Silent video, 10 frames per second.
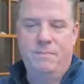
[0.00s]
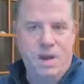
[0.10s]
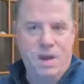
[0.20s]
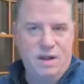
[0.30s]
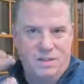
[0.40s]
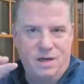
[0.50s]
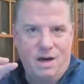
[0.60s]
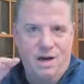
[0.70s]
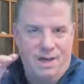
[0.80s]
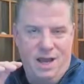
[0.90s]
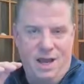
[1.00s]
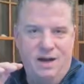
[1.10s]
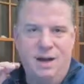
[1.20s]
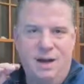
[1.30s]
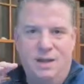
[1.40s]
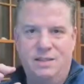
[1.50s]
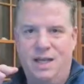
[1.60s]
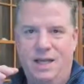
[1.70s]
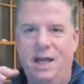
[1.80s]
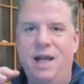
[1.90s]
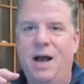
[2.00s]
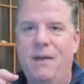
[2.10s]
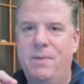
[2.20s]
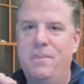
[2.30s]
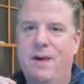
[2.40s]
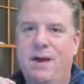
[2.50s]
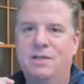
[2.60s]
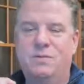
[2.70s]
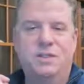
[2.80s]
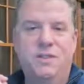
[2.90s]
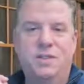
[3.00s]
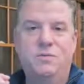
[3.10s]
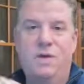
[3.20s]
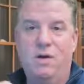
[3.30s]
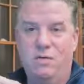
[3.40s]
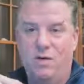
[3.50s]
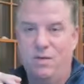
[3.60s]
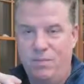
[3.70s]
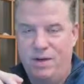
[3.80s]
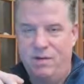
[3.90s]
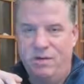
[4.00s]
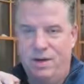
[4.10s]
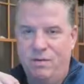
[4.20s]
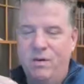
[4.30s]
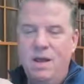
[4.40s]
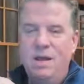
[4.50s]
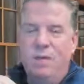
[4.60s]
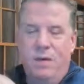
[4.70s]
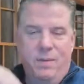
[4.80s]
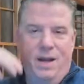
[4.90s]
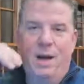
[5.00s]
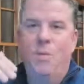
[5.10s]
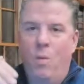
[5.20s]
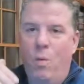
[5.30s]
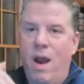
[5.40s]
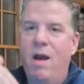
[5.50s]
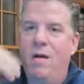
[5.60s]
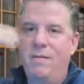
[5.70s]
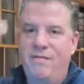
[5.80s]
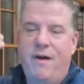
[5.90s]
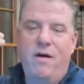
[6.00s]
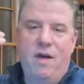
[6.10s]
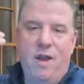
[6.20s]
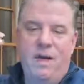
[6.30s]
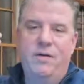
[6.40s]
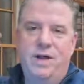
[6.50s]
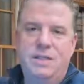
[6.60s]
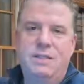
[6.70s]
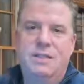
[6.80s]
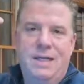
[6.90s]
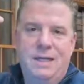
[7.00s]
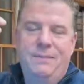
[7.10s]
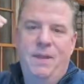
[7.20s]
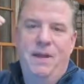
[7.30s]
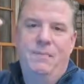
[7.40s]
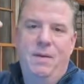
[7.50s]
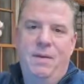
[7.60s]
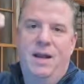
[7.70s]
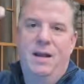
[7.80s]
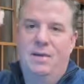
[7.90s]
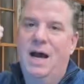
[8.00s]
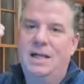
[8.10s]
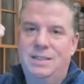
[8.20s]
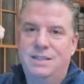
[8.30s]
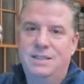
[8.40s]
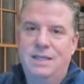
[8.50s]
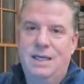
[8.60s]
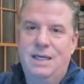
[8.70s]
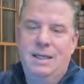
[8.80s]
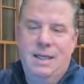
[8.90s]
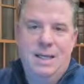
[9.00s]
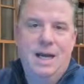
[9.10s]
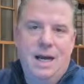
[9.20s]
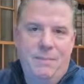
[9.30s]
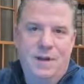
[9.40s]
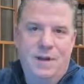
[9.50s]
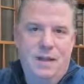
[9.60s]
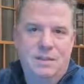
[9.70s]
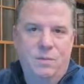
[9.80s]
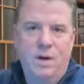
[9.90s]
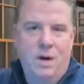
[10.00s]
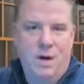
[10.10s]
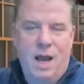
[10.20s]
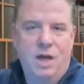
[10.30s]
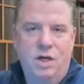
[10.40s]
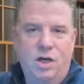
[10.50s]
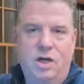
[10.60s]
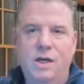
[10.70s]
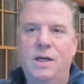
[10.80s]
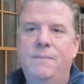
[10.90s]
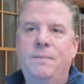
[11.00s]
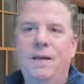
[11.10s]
We all start in the unconscious incompetent box, which means we don't know that we don't know. We become aware of our ignorance and we become consciously incompetent. So we are not good.